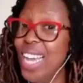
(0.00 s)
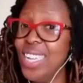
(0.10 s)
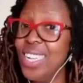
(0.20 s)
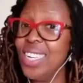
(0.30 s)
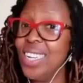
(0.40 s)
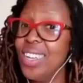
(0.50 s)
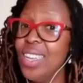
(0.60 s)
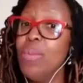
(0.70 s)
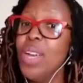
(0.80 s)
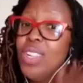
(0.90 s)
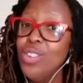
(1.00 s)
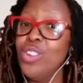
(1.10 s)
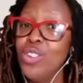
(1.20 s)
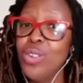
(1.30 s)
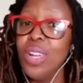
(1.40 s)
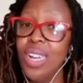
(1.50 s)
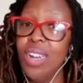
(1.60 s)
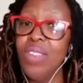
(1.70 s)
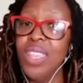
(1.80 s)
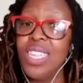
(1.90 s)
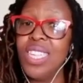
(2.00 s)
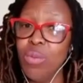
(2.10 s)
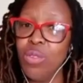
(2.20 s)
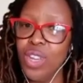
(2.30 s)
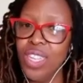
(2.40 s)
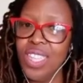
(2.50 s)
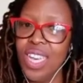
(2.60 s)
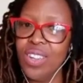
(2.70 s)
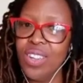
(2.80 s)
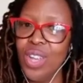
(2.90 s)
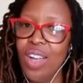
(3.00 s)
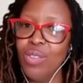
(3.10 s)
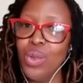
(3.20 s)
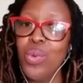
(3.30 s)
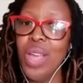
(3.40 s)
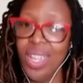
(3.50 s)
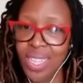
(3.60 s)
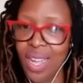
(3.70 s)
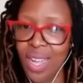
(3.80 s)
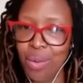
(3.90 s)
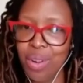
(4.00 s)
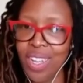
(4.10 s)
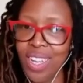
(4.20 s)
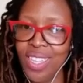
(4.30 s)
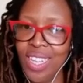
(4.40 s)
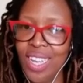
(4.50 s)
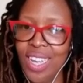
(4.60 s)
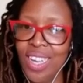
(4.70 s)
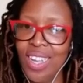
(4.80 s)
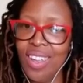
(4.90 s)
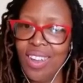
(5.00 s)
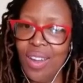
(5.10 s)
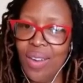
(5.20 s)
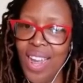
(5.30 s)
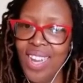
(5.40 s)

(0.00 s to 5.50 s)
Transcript: it, imagine your children living the same stress that you have. So we are cycle breakers, all right?